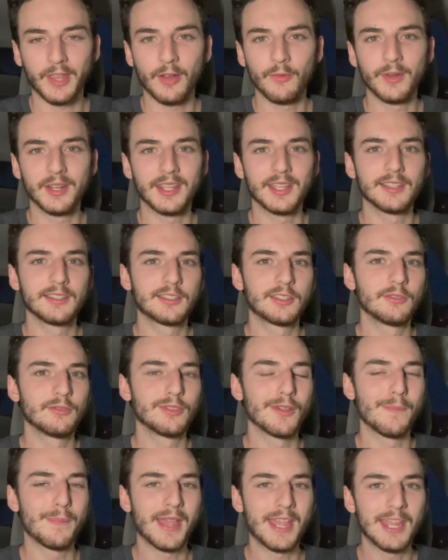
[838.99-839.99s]
I went into
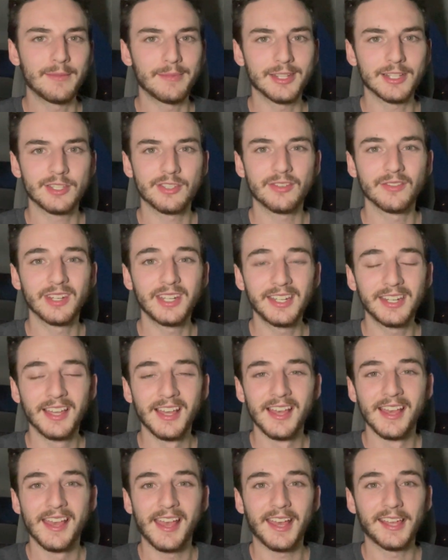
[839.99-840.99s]
the payment screen
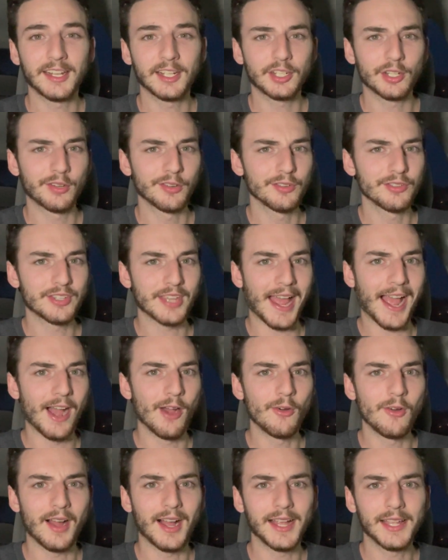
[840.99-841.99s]
and it turns
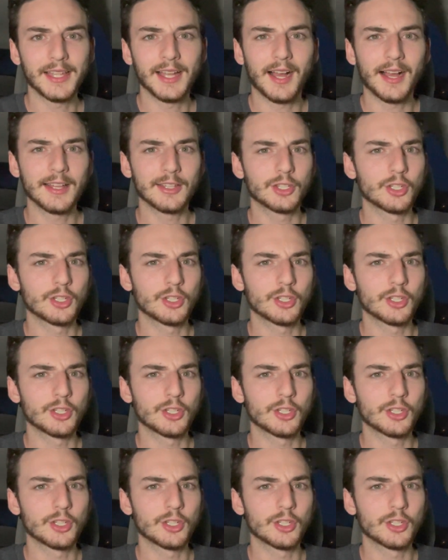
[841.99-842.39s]
out I got